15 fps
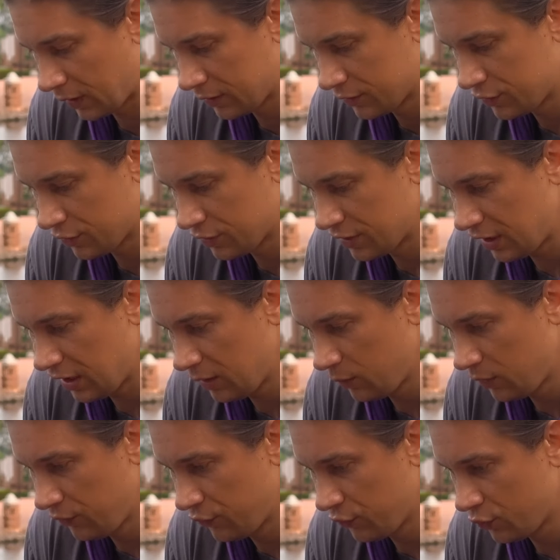so same
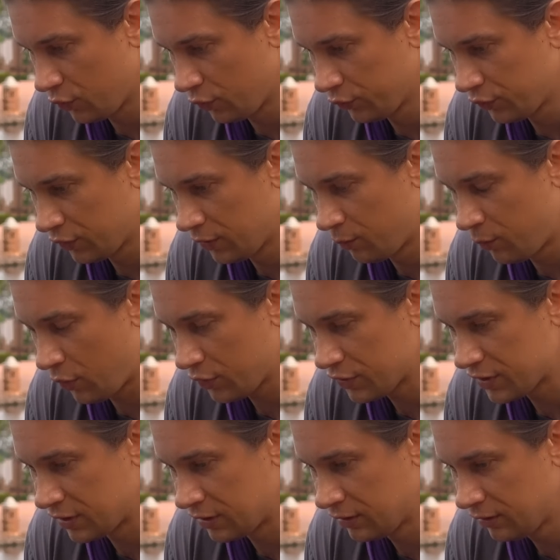if you go to the
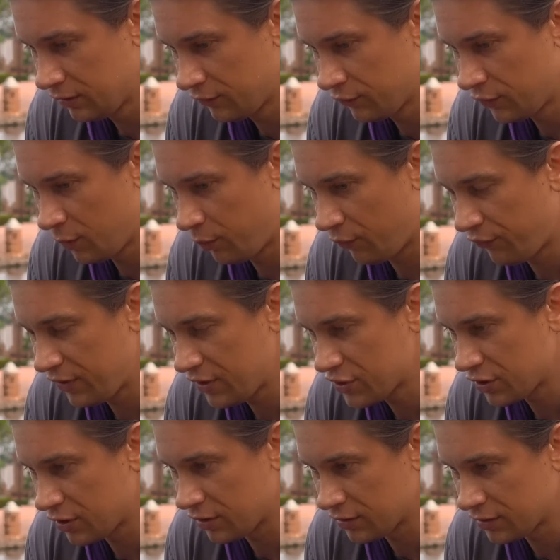boxing for the
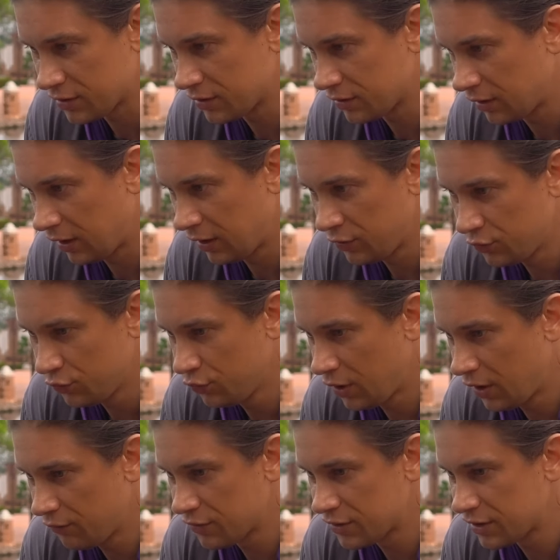professionals and you do
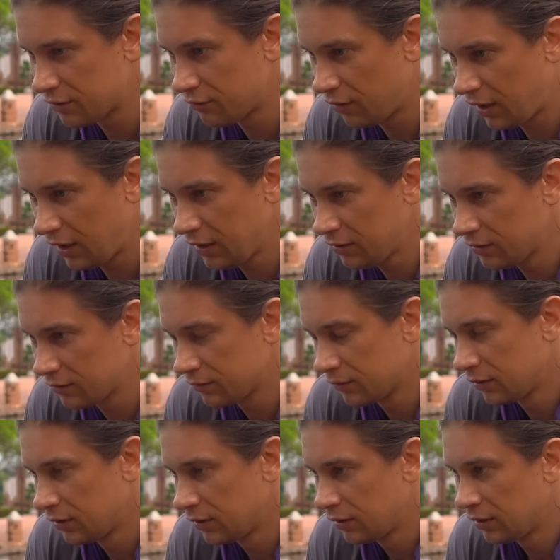everything right
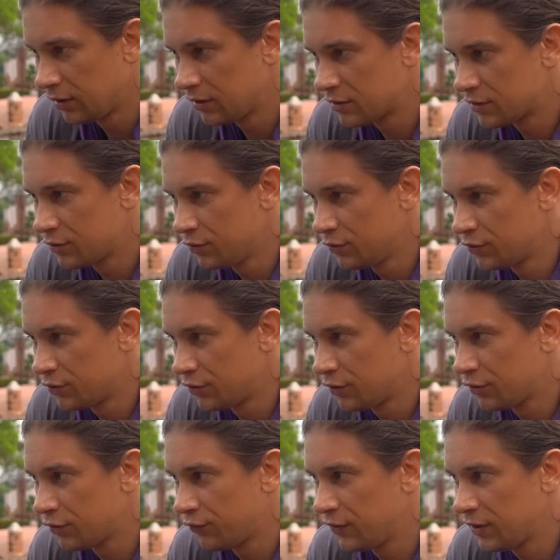it's good you
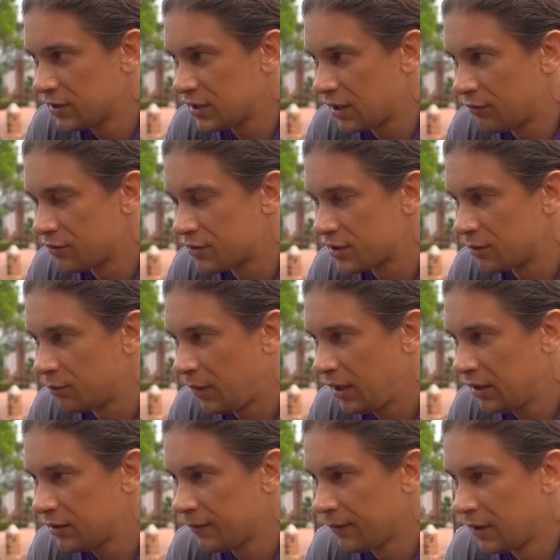need to fix everything
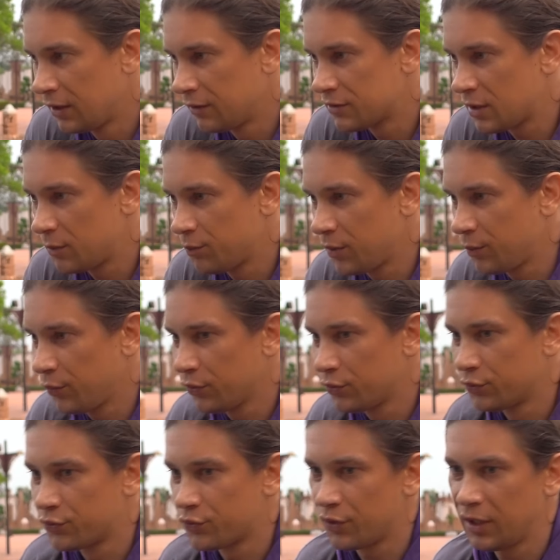but some people
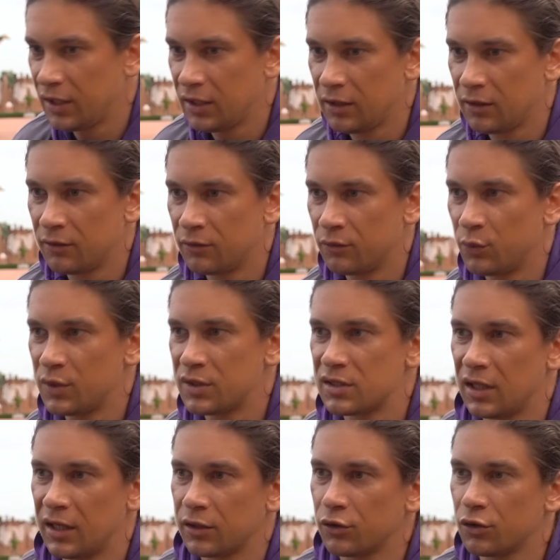who train in with
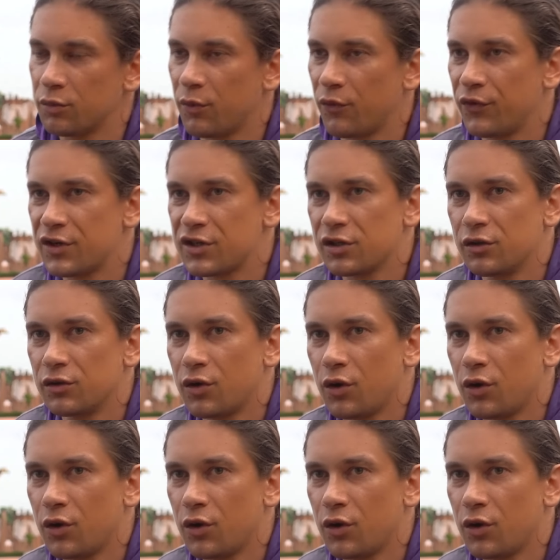like not professional